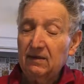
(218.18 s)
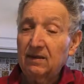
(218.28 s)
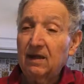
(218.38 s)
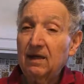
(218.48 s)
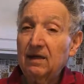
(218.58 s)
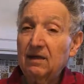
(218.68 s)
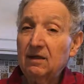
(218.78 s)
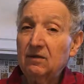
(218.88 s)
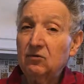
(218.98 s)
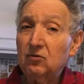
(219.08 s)
they
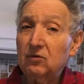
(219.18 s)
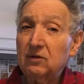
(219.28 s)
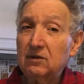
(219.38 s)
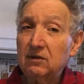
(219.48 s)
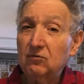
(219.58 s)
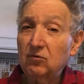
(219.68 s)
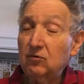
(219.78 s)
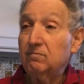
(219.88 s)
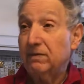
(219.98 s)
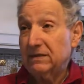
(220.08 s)
took the
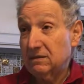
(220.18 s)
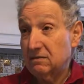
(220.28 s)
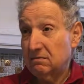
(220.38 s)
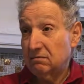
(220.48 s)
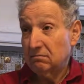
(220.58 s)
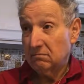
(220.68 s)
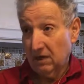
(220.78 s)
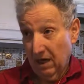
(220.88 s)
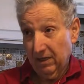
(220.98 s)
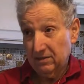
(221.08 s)
two best
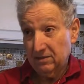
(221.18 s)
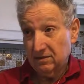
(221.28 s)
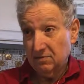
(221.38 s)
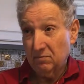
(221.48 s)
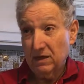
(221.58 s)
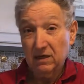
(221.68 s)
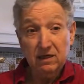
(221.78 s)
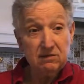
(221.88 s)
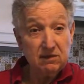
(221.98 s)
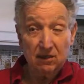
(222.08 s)
guys,
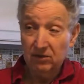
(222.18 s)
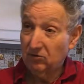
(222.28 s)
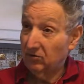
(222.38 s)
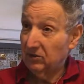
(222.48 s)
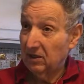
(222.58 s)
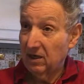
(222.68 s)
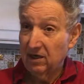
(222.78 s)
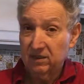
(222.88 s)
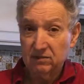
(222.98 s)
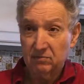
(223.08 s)
best electronic
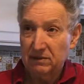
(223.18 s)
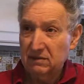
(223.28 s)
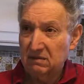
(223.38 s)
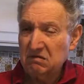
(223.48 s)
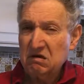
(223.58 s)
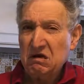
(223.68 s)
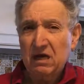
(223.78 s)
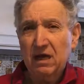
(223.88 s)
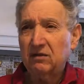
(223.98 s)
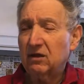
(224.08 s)
guys,
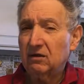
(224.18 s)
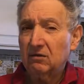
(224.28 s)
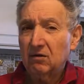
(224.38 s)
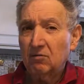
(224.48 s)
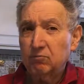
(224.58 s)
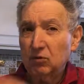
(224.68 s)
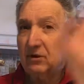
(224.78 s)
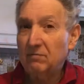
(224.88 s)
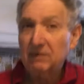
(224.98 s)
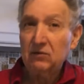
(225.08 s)
and they put
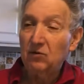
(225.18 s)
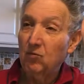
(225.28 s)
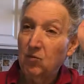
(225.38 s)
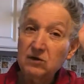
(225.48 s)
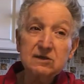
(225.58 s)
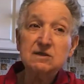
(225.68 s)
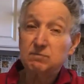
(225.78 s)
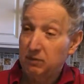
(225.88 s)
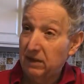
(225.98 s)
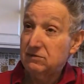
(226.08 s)
them in the
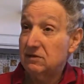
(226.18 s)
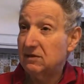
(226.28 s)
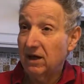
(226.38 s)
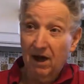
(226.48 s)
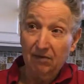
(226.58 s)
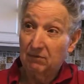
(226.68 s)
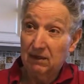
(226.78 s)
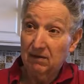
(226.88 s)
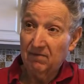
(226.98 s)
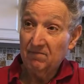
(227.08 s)
worst place in the army.
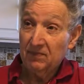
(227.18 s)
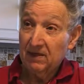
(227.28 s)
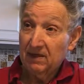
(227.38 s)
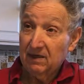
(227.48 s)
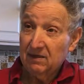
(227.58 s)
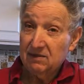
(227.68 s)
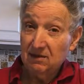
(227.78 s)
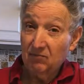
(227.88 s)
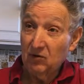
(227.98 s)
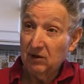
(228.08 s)

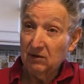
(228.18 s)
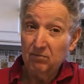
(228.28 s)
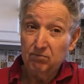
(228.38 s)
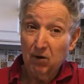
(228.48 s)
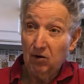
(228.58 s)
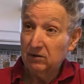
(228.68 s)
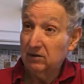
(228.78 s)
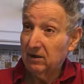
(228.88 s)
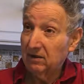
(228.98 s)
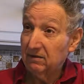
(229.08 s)
Somewhere in the
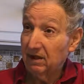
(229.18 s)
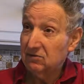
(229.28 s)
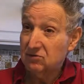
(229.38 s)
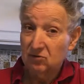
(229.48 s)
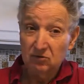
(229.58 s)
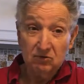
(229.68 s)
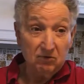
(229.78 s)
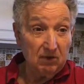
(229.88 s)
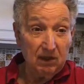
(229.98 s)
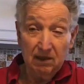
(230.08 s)
border next
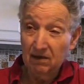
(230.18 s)
to